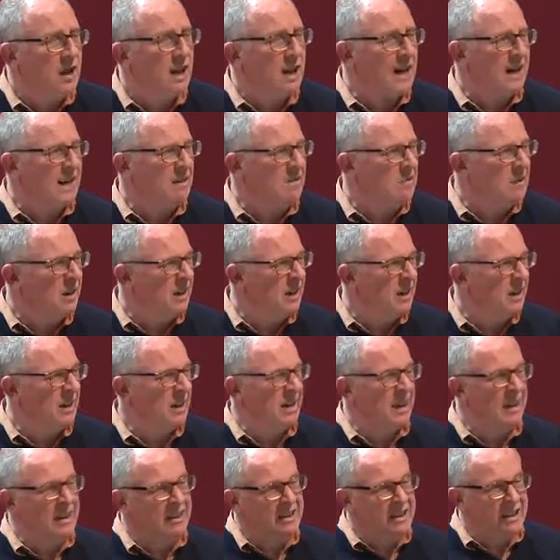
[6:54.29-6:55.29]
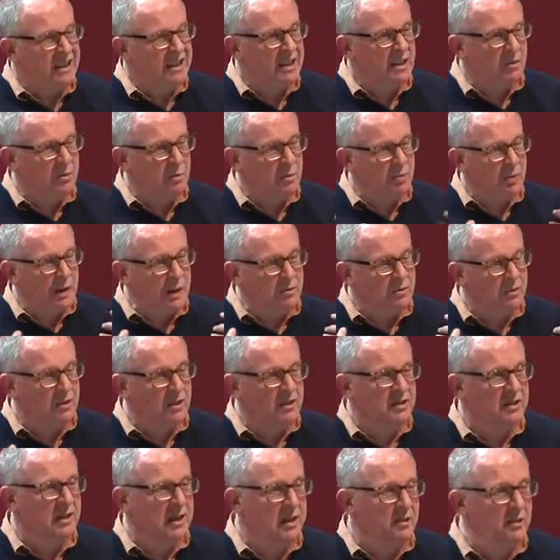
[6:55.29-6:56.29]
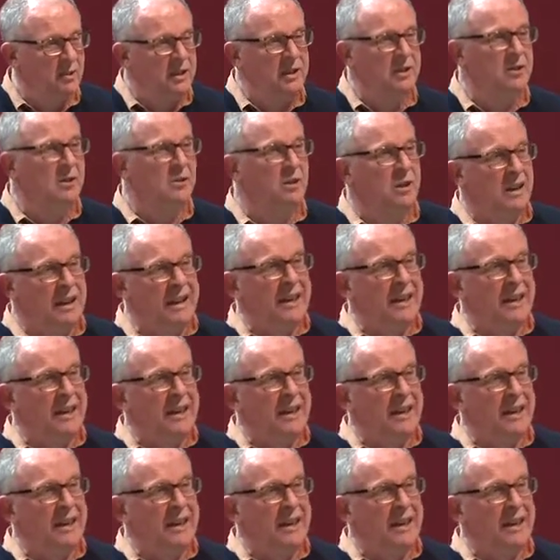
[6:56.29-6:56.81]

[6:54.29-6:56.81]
I think that I was going to say we do